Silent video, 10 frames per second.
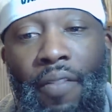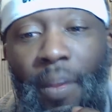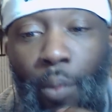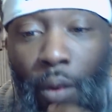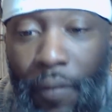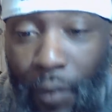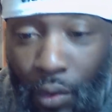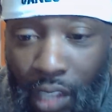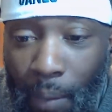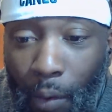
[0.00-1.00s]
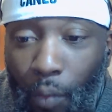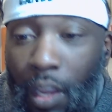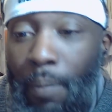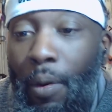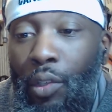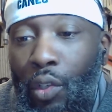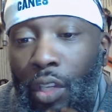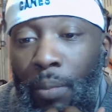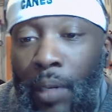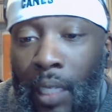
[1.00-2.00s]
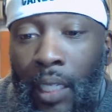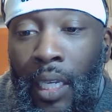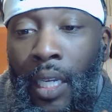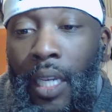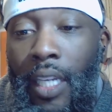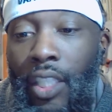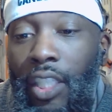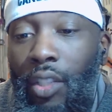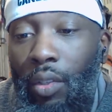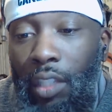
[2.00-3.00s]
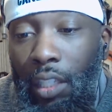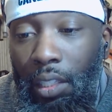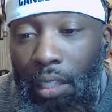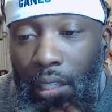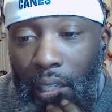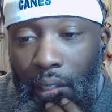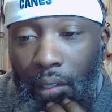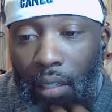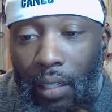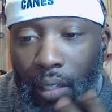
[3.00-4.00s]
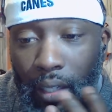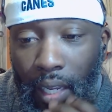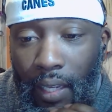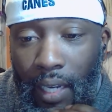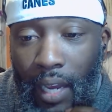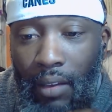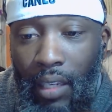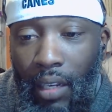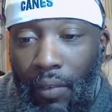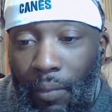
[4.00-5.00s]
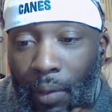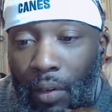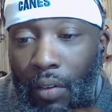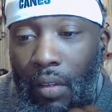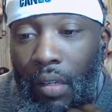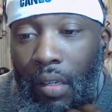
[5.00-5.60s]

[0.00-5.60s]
February 1st, I'm gonna reimburse you your money, and she's gonna get it, and I'll get it from her.